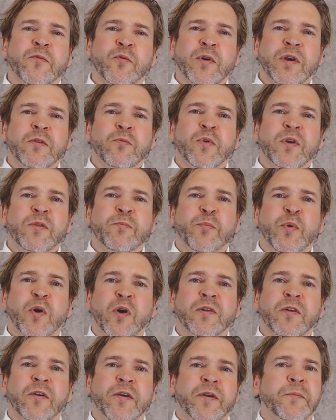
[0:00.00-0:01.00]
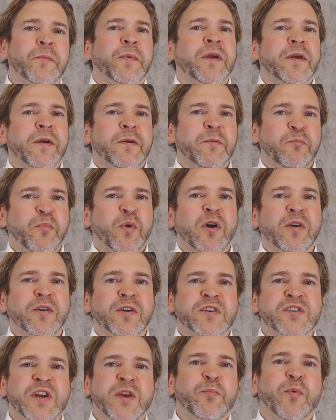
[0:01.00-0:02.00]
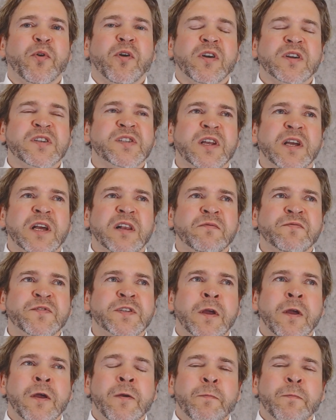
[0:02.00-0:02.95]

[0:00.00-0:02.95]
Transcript: with Podler, partnership or ourselves.